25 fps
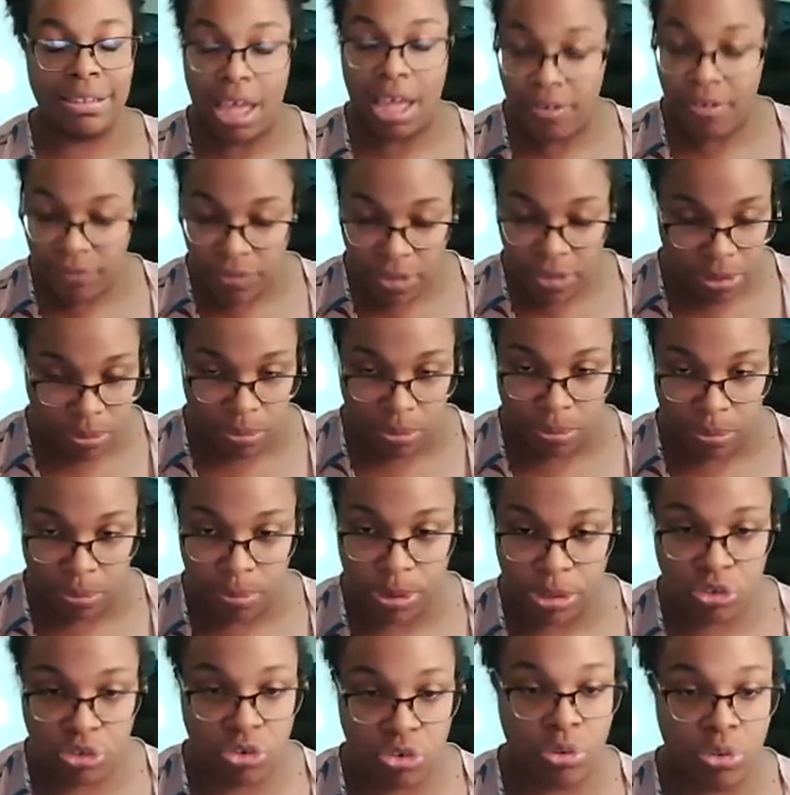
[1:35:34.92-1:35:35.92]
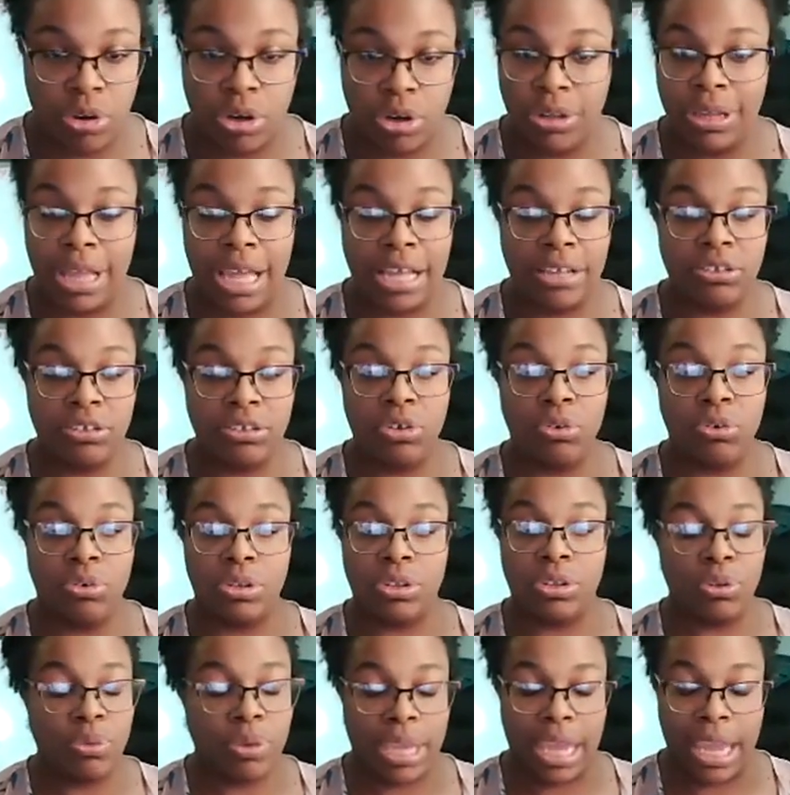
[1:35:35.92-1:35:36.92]
love you, but you are less,
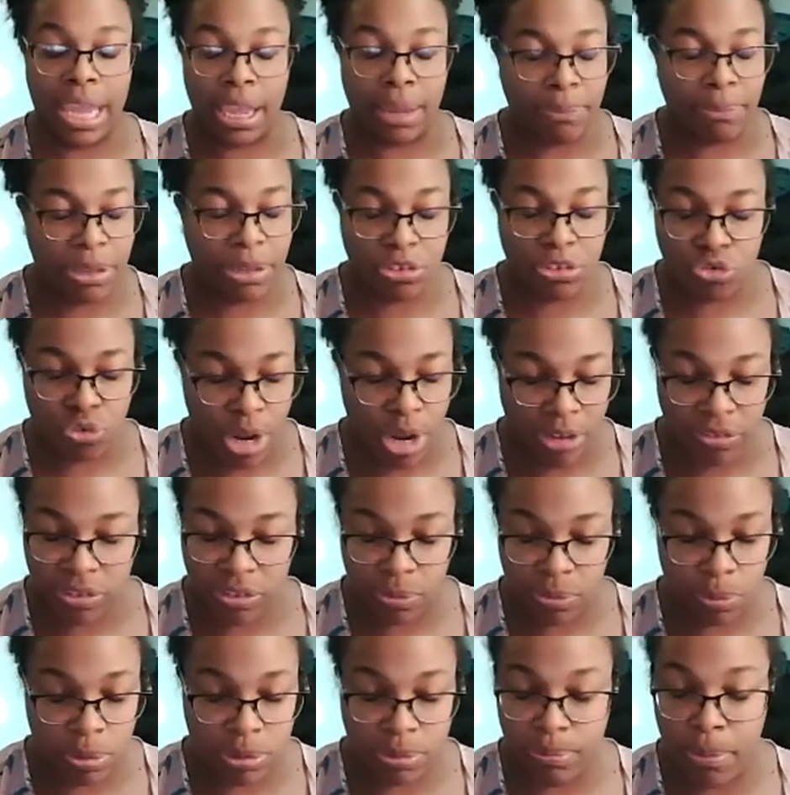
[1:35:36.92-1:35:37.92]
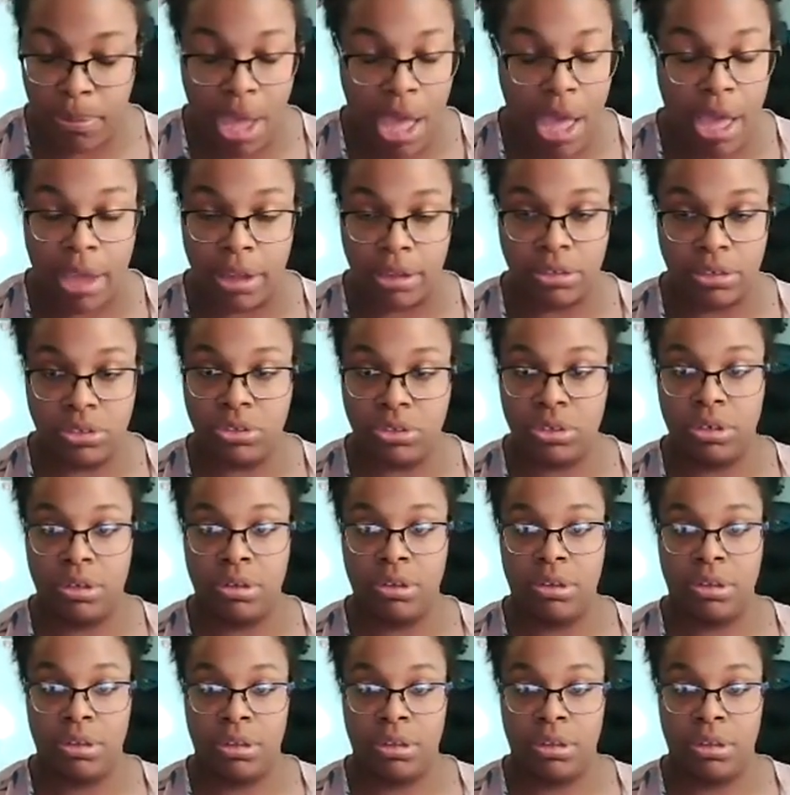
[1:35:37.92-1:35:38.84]
you, you can't be trusted with much.